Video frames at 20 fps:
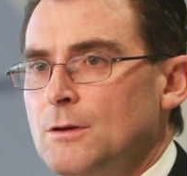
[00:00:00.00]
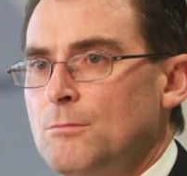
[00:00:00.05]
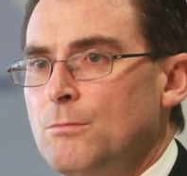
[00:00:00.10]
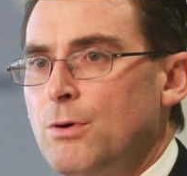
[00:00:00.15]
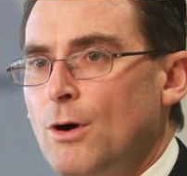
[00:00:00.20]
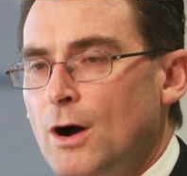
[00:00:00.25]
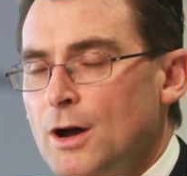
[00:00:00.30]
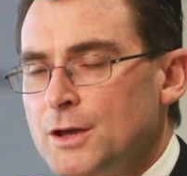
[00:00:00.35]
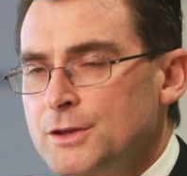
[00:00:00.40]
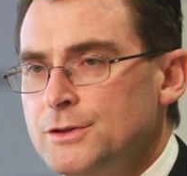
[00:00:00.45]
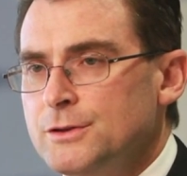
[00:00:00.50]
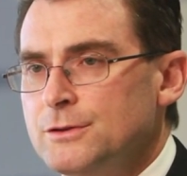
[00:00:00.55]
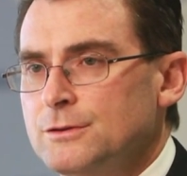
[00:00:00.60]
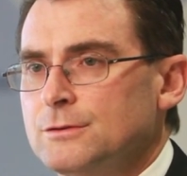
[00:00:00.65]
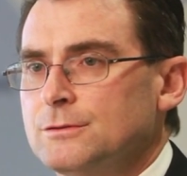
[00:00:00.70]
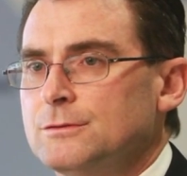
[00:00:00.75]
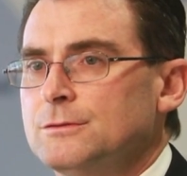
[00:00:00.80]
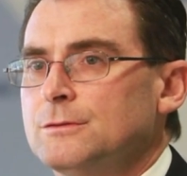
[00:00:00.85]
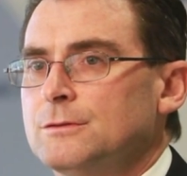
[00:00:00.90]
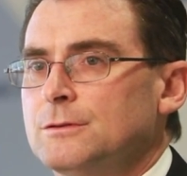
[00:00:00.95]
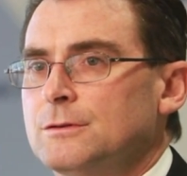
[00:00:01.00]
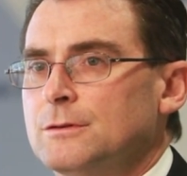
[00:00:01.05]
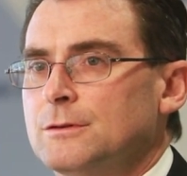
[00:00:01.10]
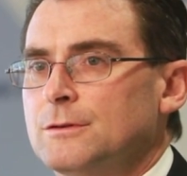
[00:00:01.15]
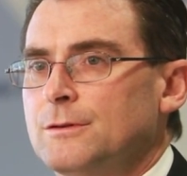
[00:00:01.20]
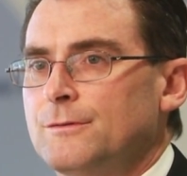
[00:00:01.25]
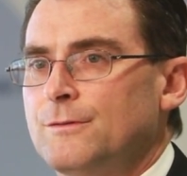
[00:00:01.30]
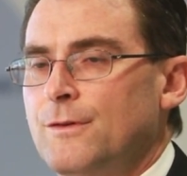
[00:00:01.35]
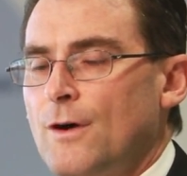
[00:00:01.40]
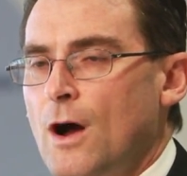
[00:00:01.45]
by you
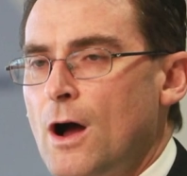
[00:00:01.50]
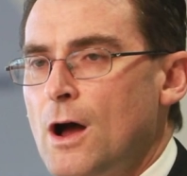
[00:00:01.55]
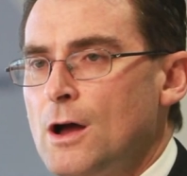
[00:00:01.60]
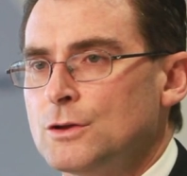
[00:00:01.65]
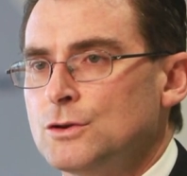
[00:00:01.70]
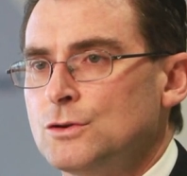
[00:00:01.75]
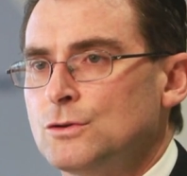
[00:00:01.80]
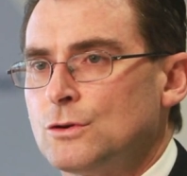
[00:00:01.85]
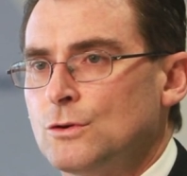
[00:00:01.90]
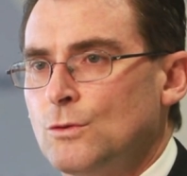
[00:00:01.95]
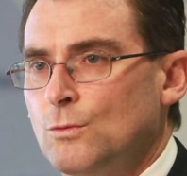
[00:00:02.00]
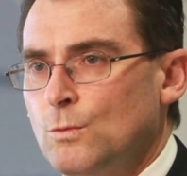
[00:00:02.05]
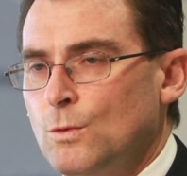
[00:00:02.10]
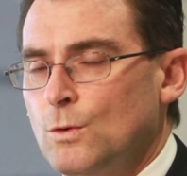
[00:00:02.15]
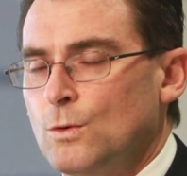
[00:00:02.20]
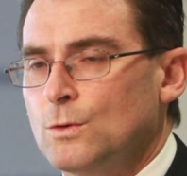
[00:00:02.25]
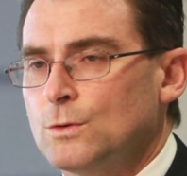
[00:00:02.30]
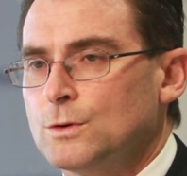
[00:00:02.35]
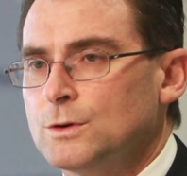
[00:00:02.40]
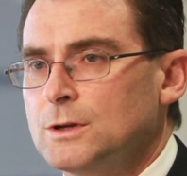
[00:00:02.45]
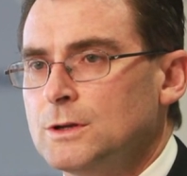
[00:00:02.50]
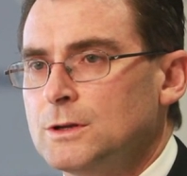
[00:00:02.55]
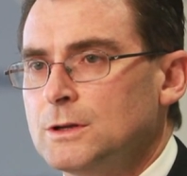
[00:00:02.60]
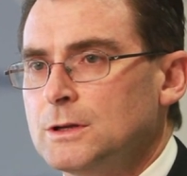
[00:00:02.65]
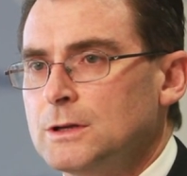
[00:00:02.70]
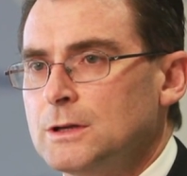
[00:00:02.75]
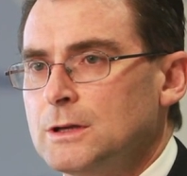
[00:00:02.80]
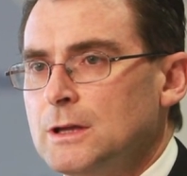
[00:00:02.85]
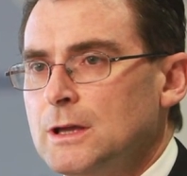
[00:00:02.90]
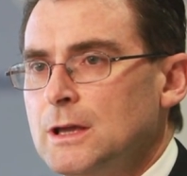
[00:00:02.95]
via your award
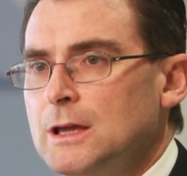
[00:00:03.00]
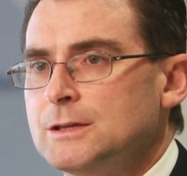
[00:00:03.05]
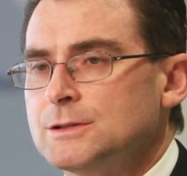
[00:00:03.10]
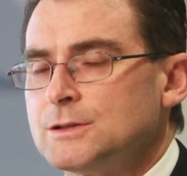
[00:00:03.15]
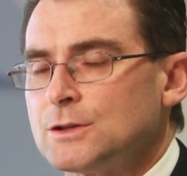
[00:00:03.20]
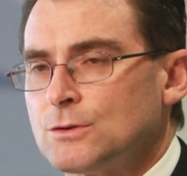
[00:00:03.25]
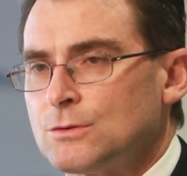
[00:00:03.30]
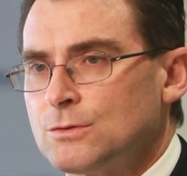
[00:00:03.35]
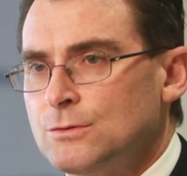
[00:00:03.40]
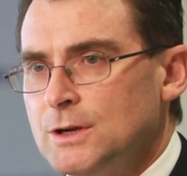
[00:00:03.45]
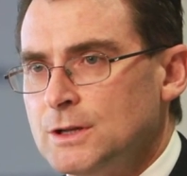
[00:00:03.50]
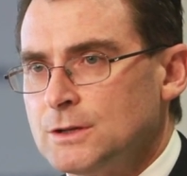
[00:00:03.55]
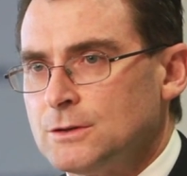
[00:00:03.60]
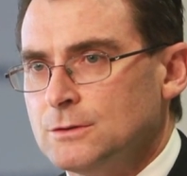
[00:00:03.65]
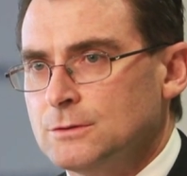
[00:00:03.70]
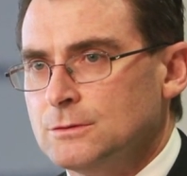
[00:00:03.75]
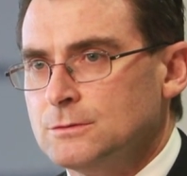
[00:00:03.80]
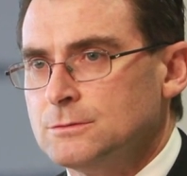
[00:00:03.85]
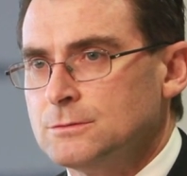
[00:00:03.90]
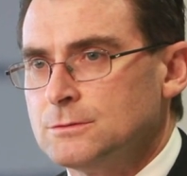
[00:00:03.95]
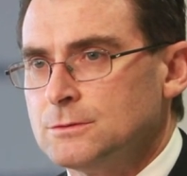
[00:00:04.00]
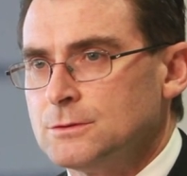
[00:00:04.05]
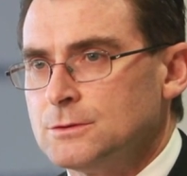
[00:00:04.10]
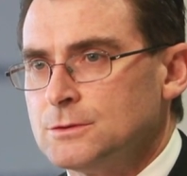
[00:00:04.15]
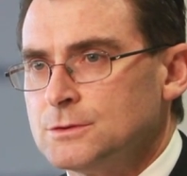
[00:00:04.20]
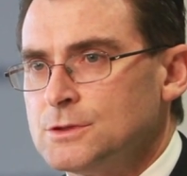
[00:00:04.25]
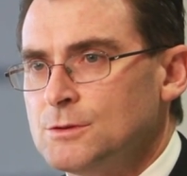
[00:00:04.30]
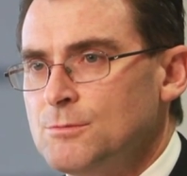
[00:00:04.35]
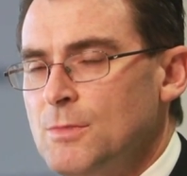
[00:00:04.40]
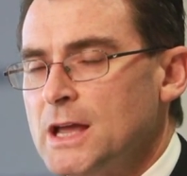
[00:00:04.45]
is critical
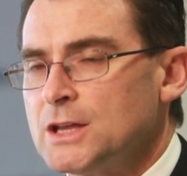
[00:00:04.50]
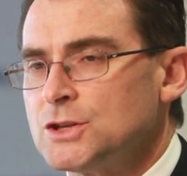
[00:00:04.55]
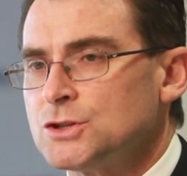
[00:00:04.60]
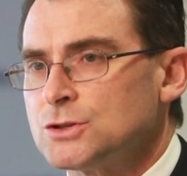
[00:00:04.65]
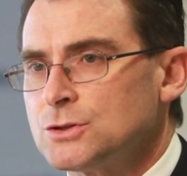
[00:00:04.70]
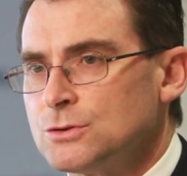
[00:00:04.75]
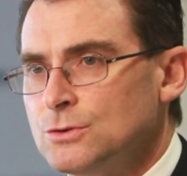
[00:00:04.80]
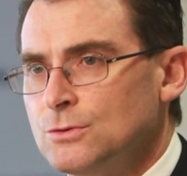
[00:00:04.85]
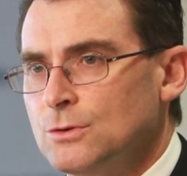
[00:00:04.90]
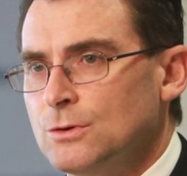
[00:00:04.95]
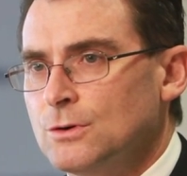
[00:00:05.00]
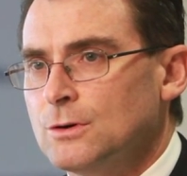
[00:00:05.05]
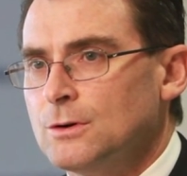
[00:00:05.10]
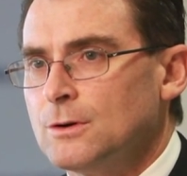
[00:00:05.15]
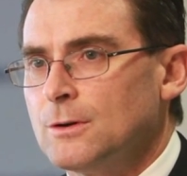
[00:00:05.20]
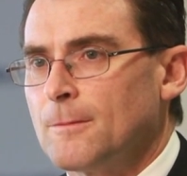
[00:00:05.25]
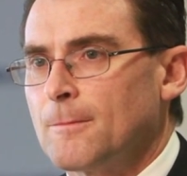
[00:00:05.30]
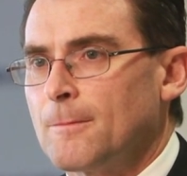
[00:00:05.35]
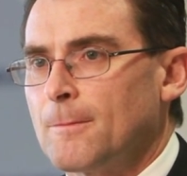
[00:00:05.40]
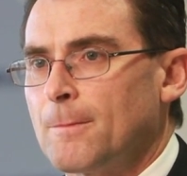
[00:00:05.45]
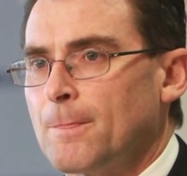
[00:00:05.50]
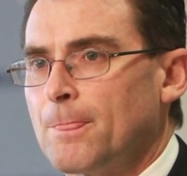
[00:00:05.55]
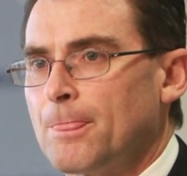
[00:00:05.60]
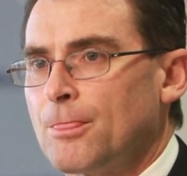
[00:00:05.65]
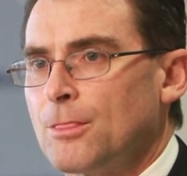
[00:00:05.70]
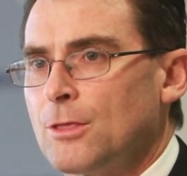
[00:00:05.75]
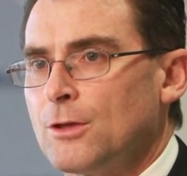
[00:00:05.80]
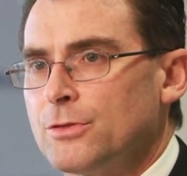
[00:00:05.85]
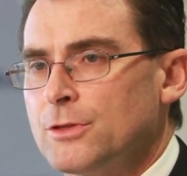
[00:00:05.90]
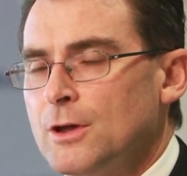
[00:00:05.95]
to make sure
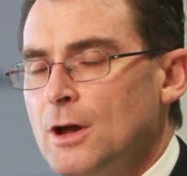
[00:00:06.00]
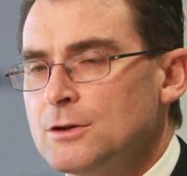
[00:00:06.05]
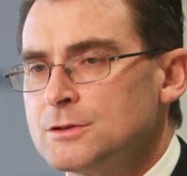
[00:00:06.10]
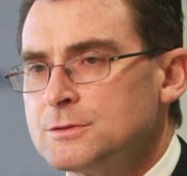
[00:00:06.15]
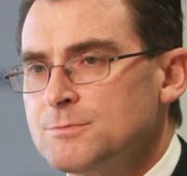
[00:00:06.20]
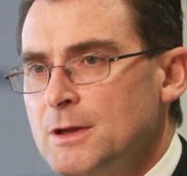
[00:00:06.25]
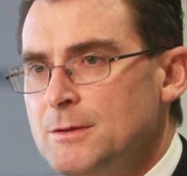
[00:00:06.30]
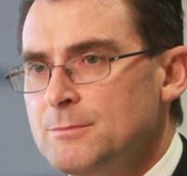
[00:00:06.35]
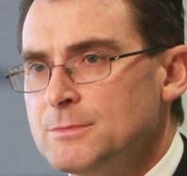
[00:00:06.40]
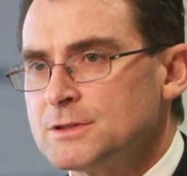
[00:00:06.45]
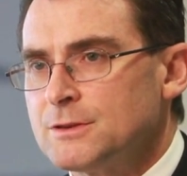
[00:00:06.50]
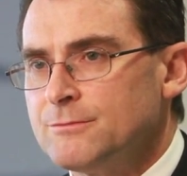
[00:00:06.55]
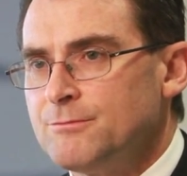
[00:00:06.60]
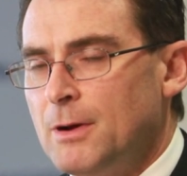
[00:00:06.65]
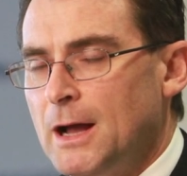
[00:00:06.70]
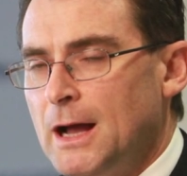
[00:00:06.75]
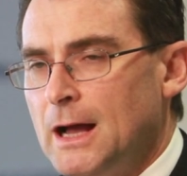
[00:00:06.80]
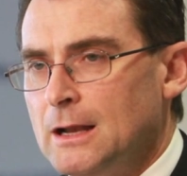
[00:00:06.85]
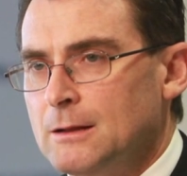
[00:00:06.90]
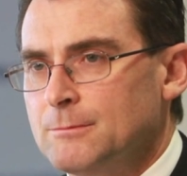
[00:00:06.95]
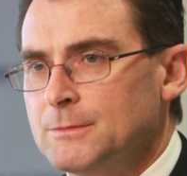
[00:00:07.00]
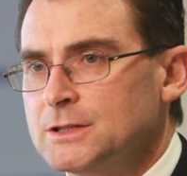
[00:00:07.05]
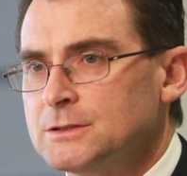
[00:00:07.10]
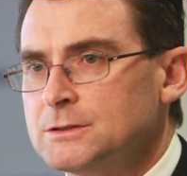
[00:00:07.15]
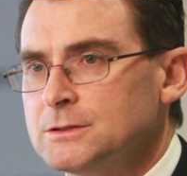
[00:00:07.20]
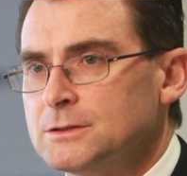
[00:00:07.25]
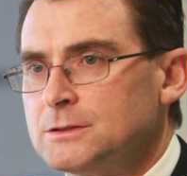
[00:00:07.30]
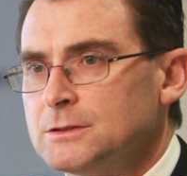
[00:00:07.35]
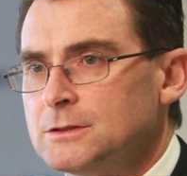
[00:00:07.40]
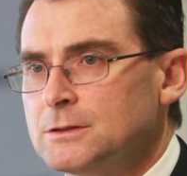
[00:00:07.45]
that those Members of
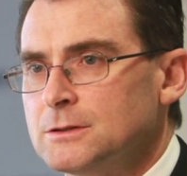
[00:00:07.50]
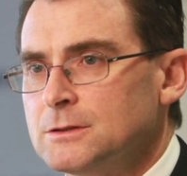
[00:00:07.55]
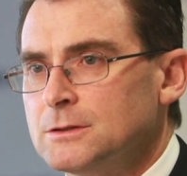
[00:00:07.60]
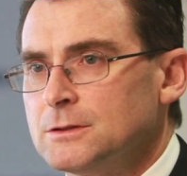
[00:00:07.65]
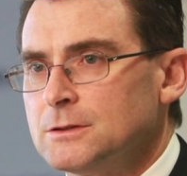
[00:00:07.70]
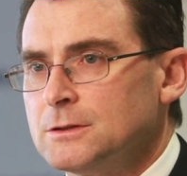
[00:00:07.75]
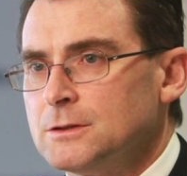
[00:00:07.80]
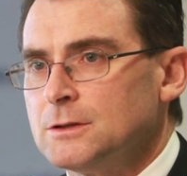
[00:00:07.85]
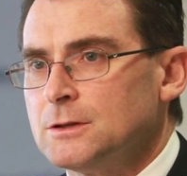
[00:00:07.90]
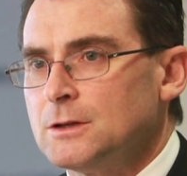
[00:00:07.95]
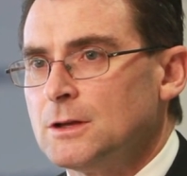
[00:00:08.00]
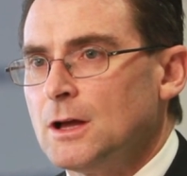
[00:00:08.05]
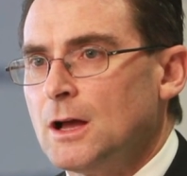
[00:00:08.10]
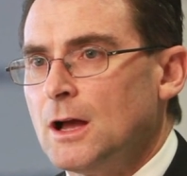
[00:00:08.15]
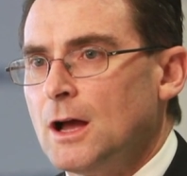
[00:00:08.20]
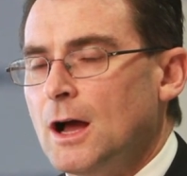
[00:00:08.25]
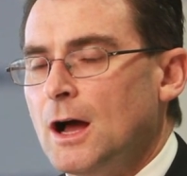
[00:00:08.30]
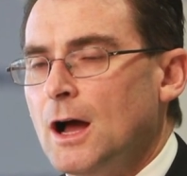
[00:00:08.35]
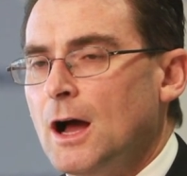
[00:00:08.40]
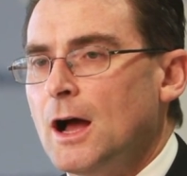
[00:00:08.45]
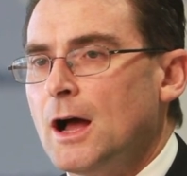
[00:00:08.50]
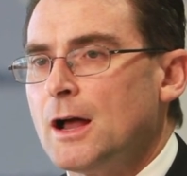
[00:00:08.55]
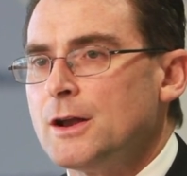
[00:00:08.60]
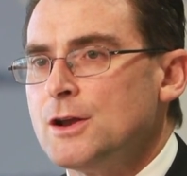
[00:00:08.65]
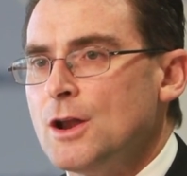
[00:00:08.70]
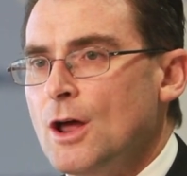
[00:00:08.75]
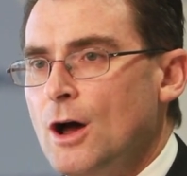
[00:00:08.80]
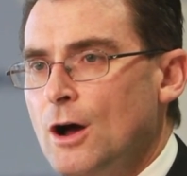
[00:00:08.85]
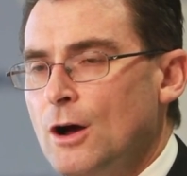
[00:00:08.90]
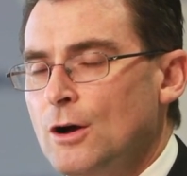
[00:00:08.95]
Parliament
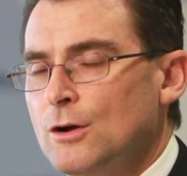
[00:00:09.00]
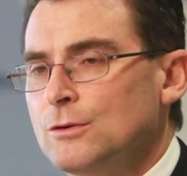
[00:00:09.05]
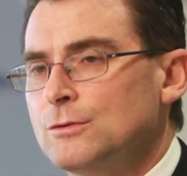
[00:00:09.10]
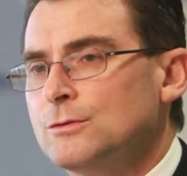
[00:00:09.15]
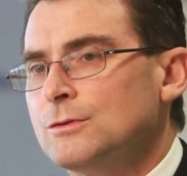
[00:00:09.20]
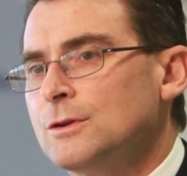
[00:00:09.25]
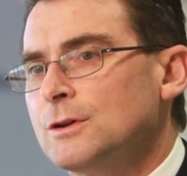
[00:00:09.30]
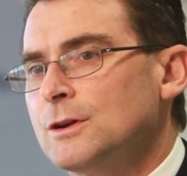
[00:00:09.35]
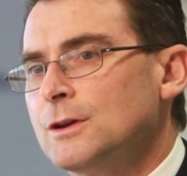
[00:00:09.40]
know